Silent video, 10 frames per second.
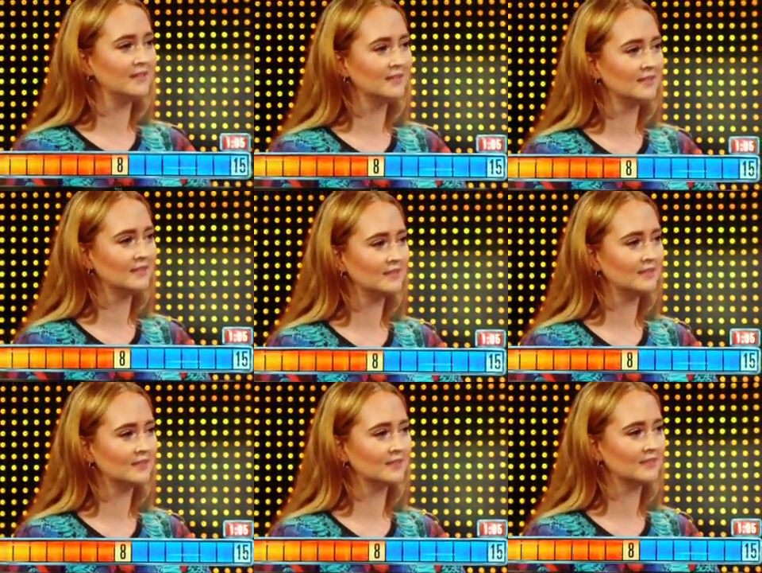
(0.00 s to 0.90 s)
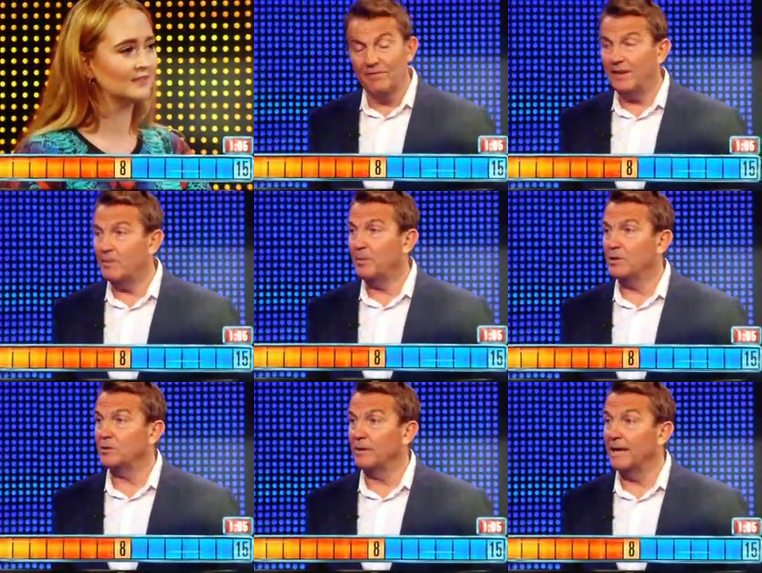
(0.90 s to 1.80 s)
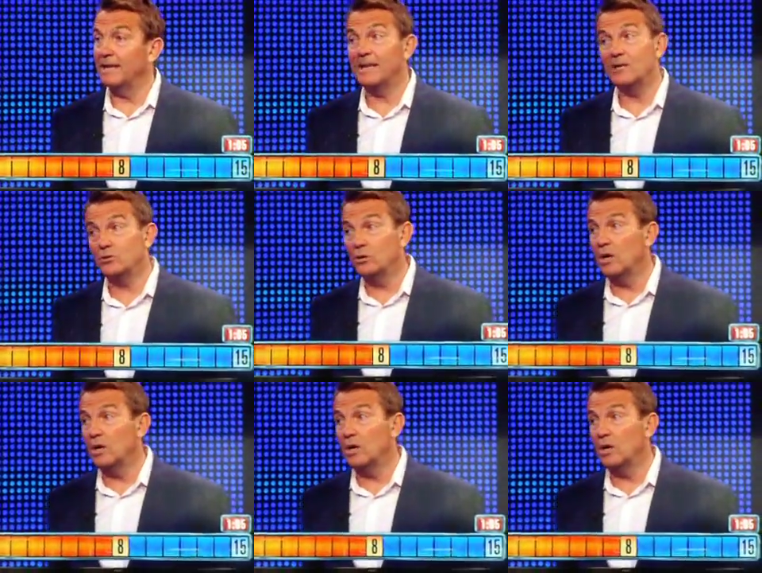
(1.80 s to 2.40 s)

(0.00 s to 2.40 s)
Well, actually, you've hit the post for that. The actual cartoon